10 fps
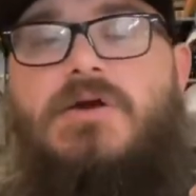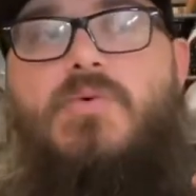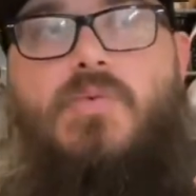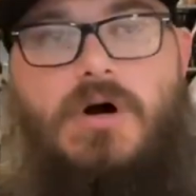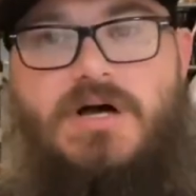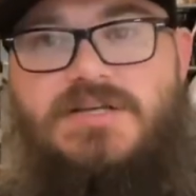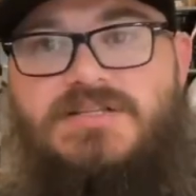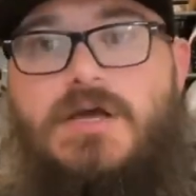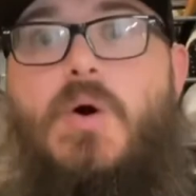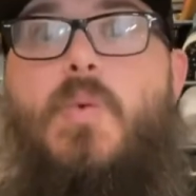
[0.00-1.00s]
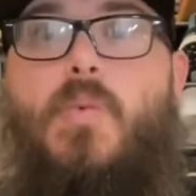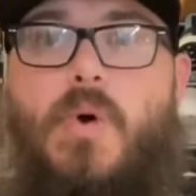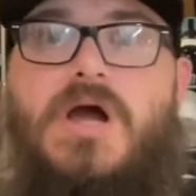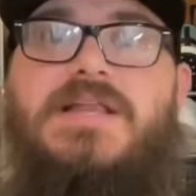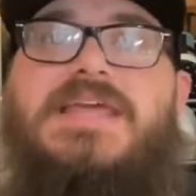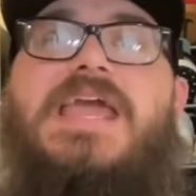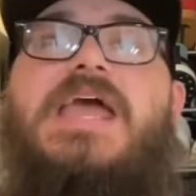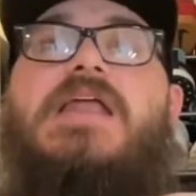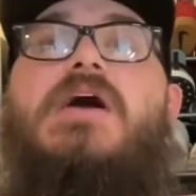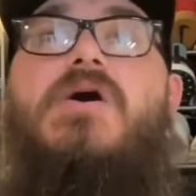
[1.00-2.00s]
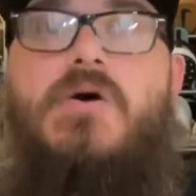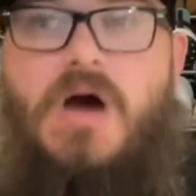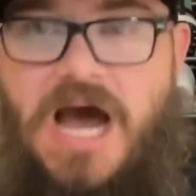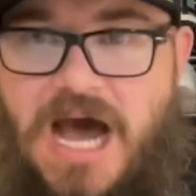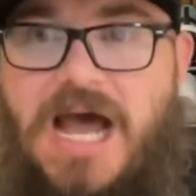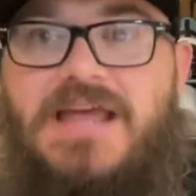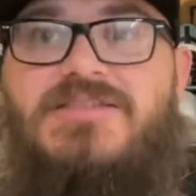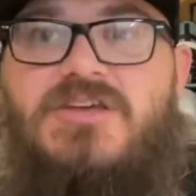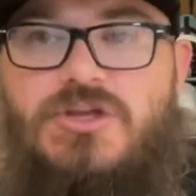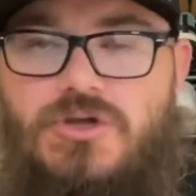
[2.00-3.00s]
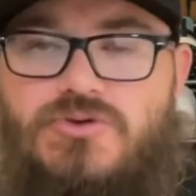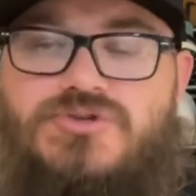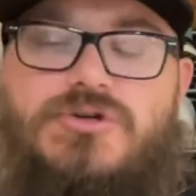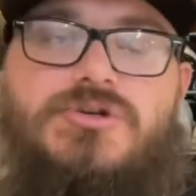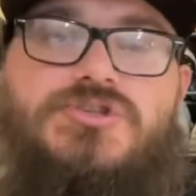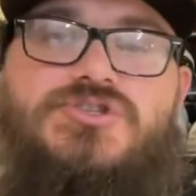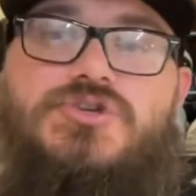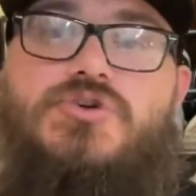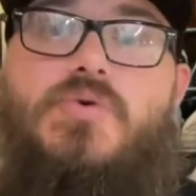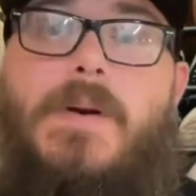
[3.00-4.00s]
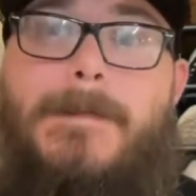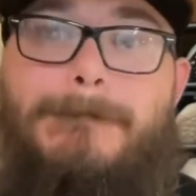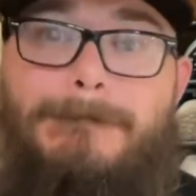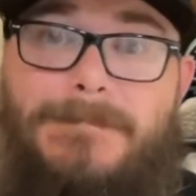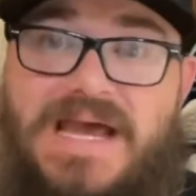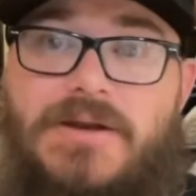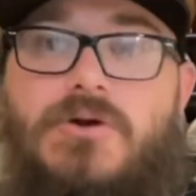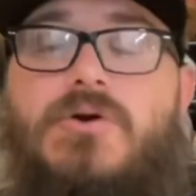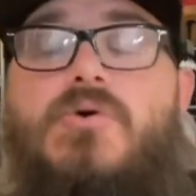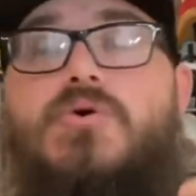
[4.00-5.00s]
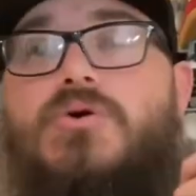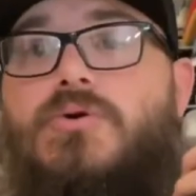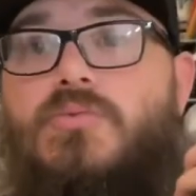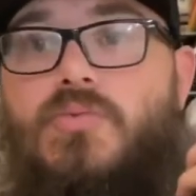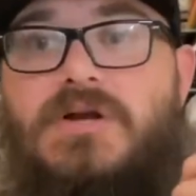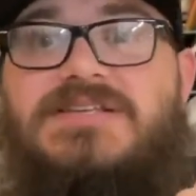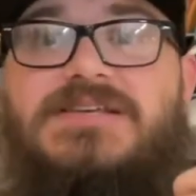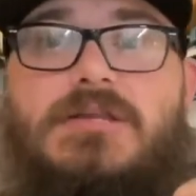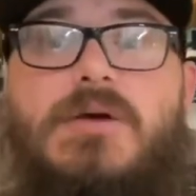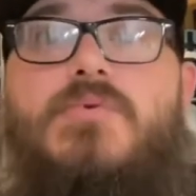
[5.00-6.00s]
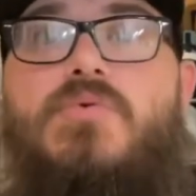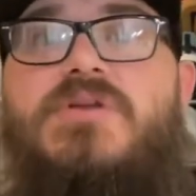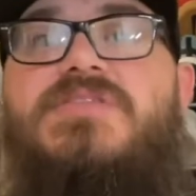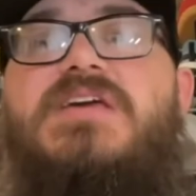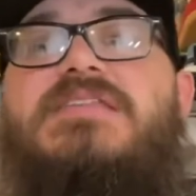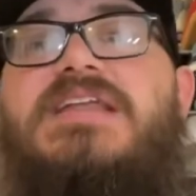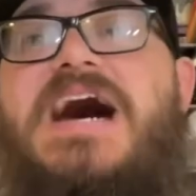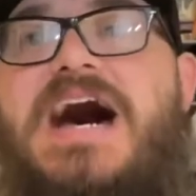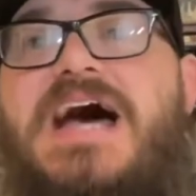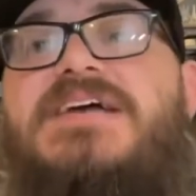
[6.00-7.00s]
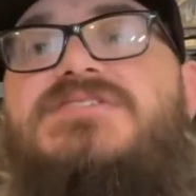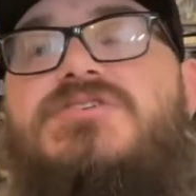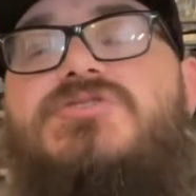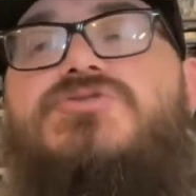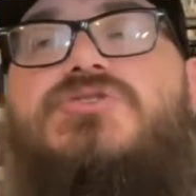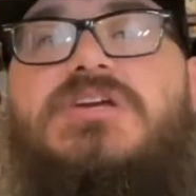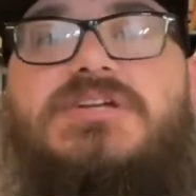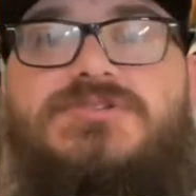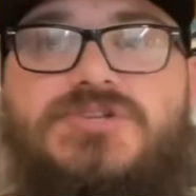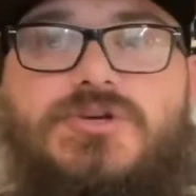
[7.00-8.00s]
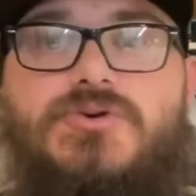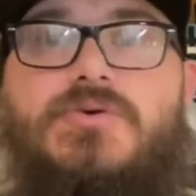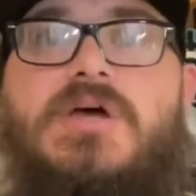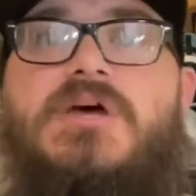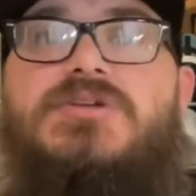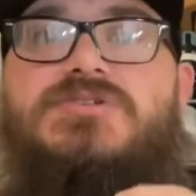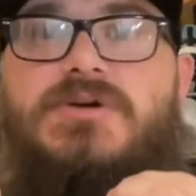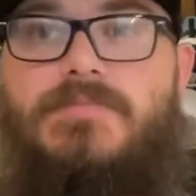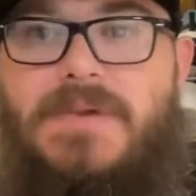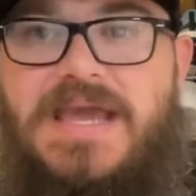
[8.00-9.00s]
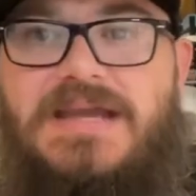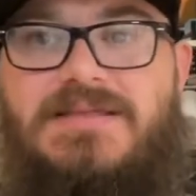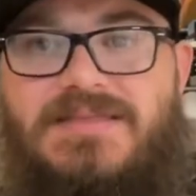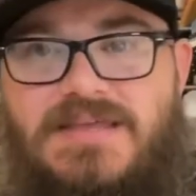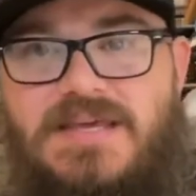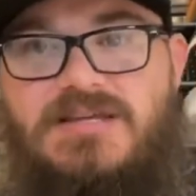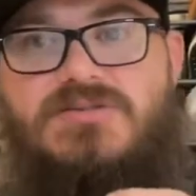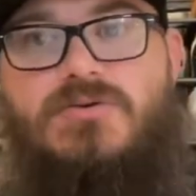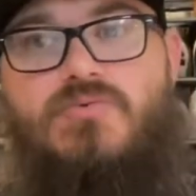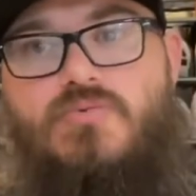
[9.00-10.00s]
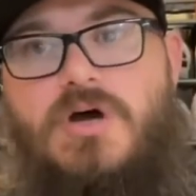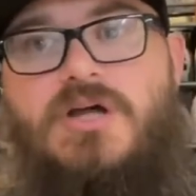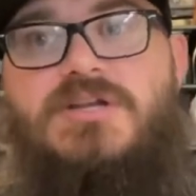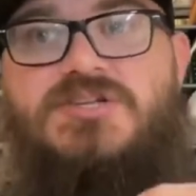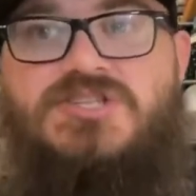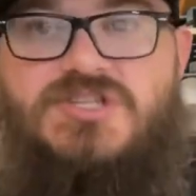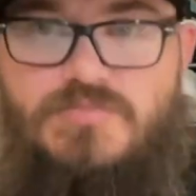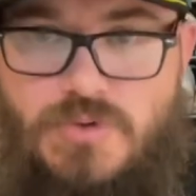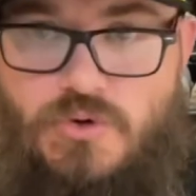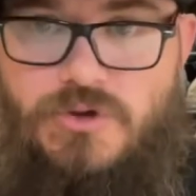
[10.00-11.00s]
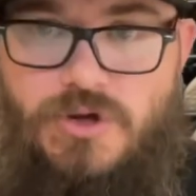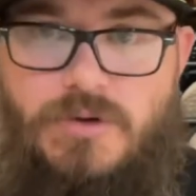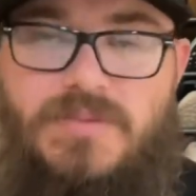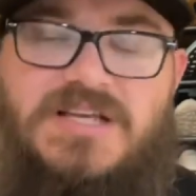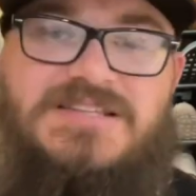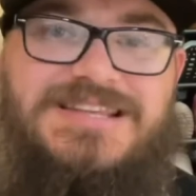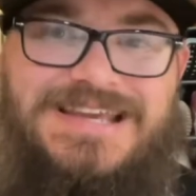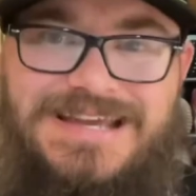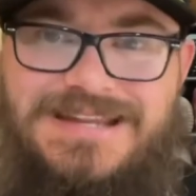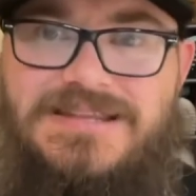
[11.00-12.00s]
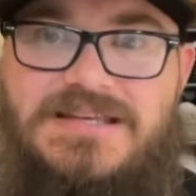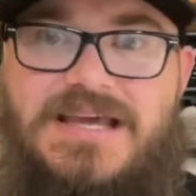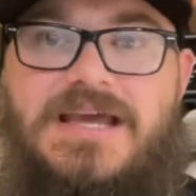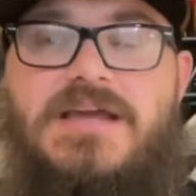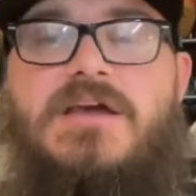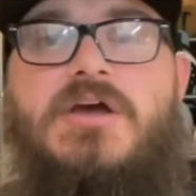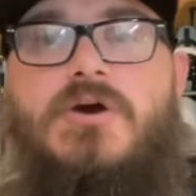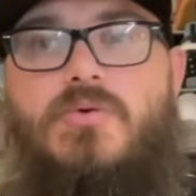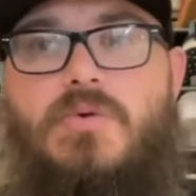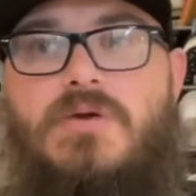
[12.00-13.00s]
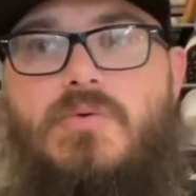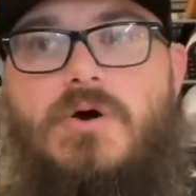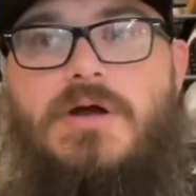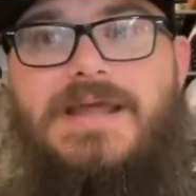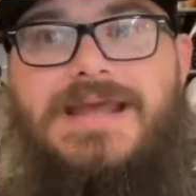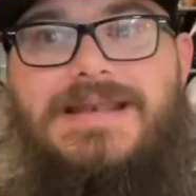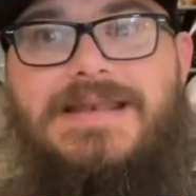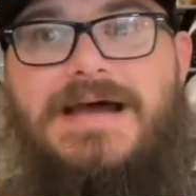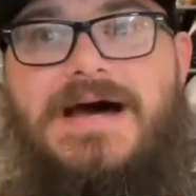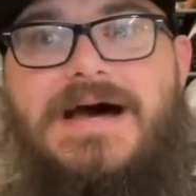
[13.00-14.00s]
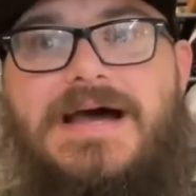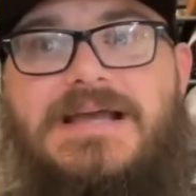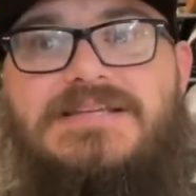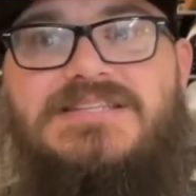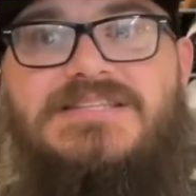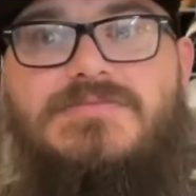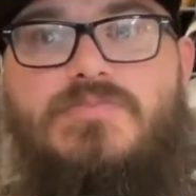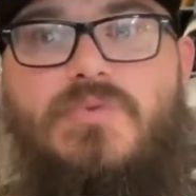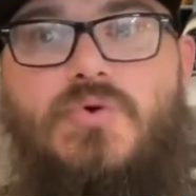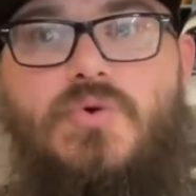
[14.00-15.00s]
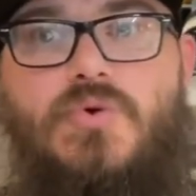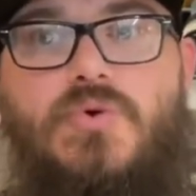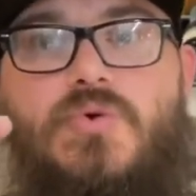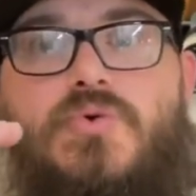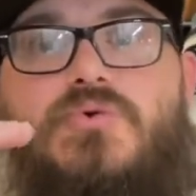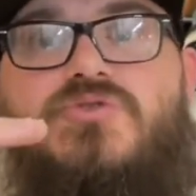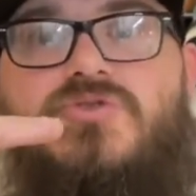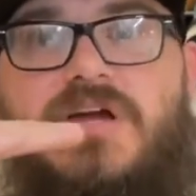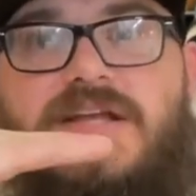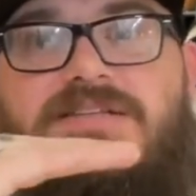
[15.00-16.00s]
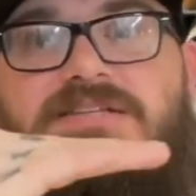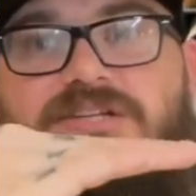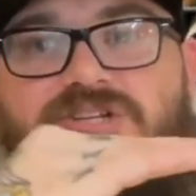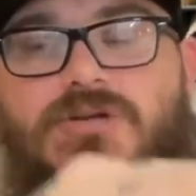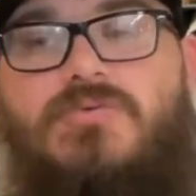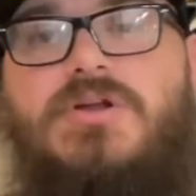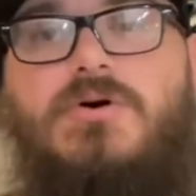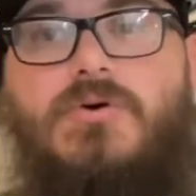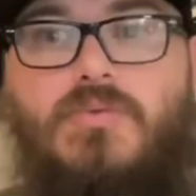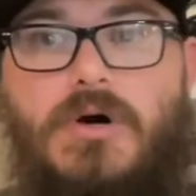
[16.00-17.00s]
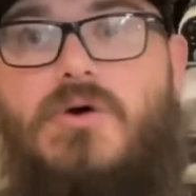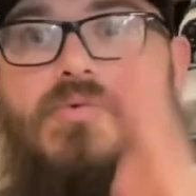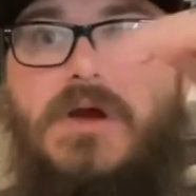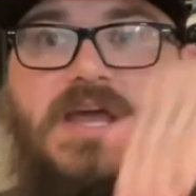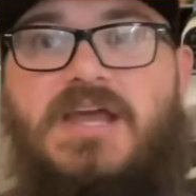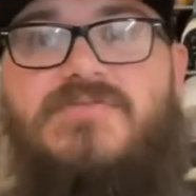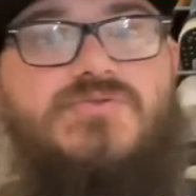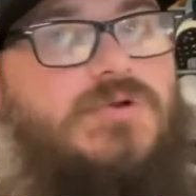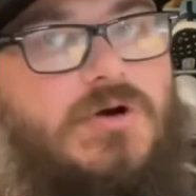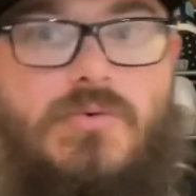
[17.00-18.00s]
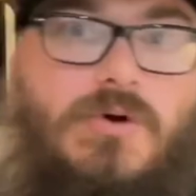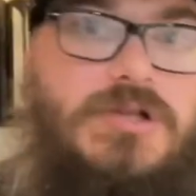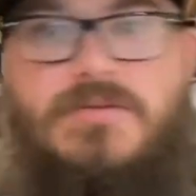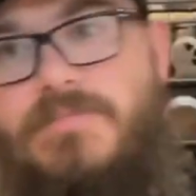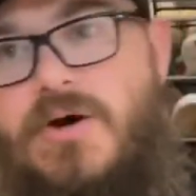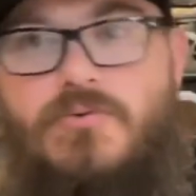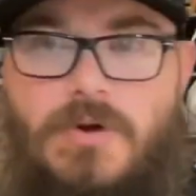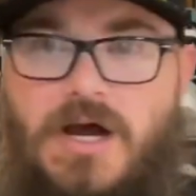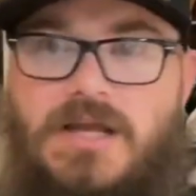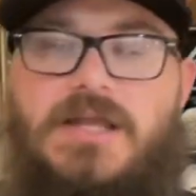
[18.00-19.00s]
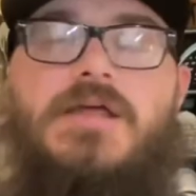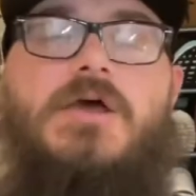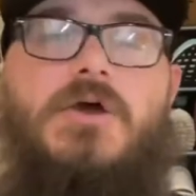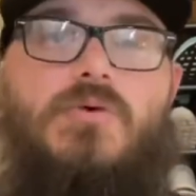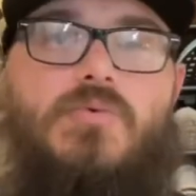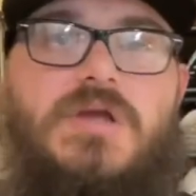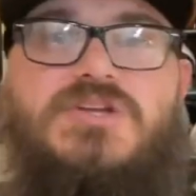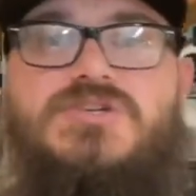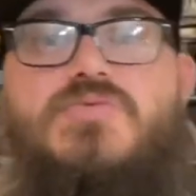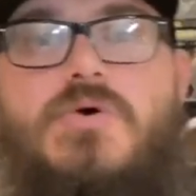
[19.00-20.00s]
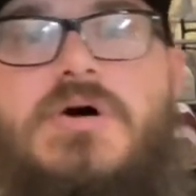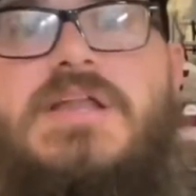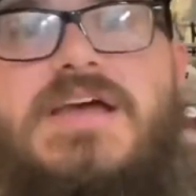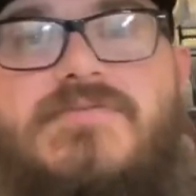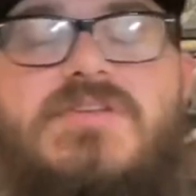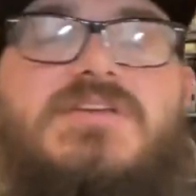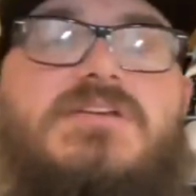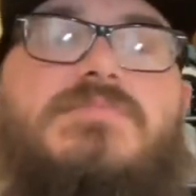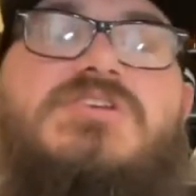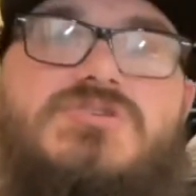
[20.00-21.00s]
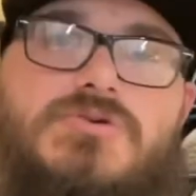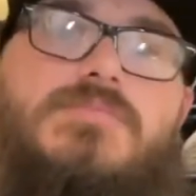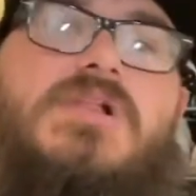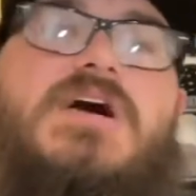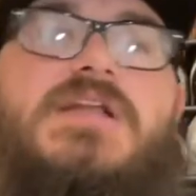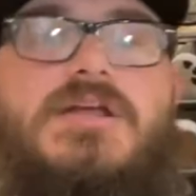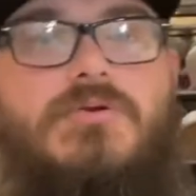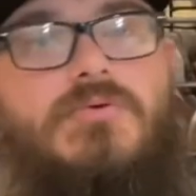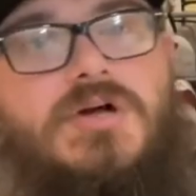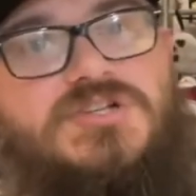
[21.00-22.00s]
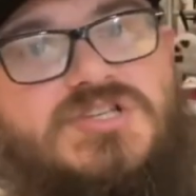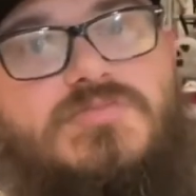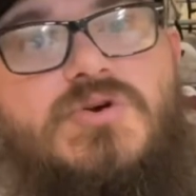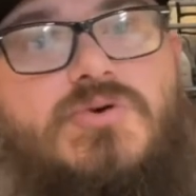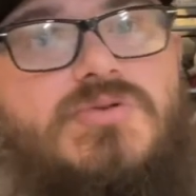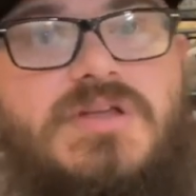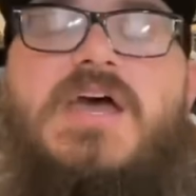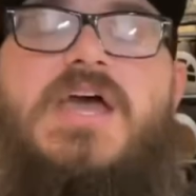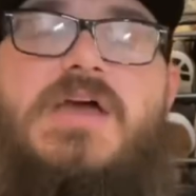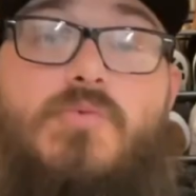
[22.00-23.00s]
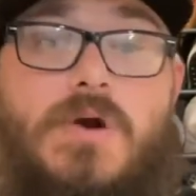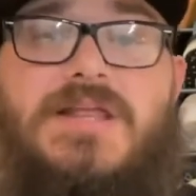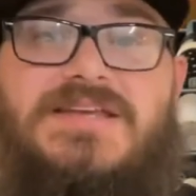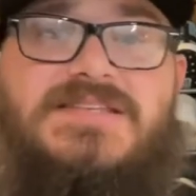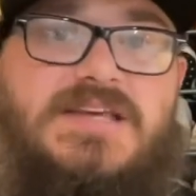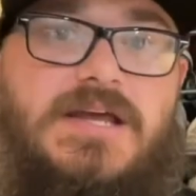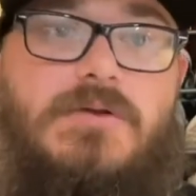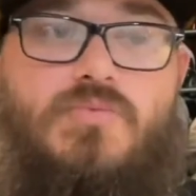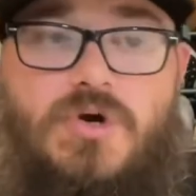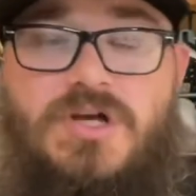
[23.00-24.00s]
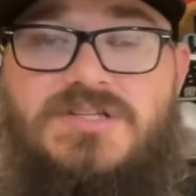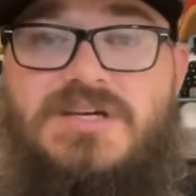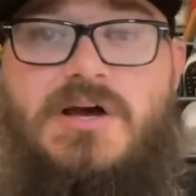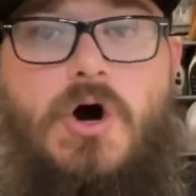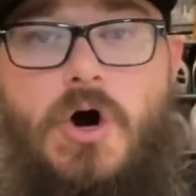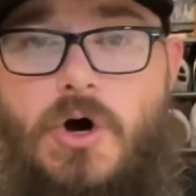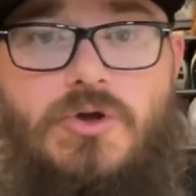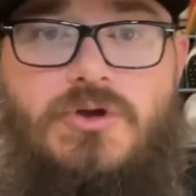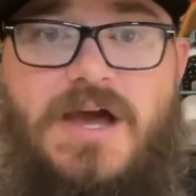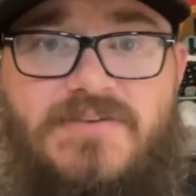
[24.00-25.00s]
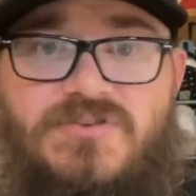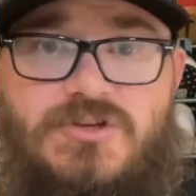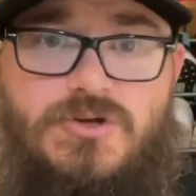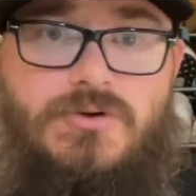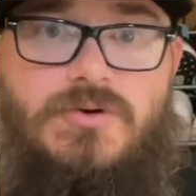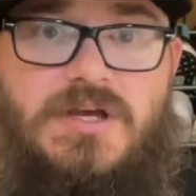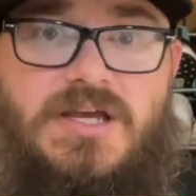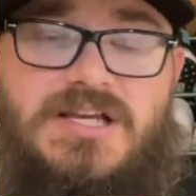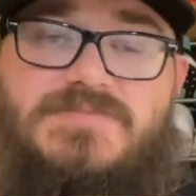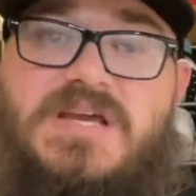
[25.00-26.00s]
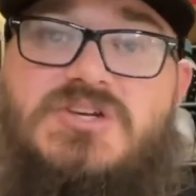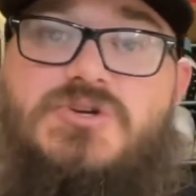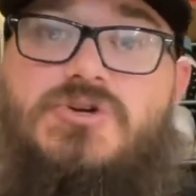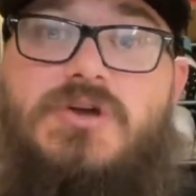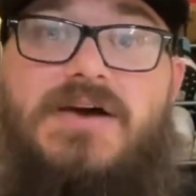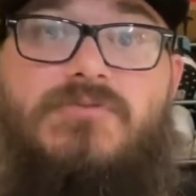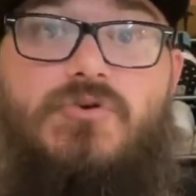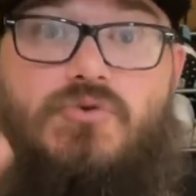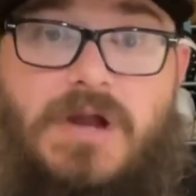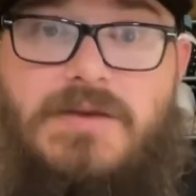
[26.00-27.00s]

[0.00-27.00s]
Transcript: was, what can I, the user, do better, or what is the number one thing that I as the user can do to make things run smoother? Because at the end of the day, we want a nice, smooth transition. We don't want waves. We don't want the boat rocking. We just want everything to be streamlined and run smooth. And what he said was, all you have to do is make sure you have great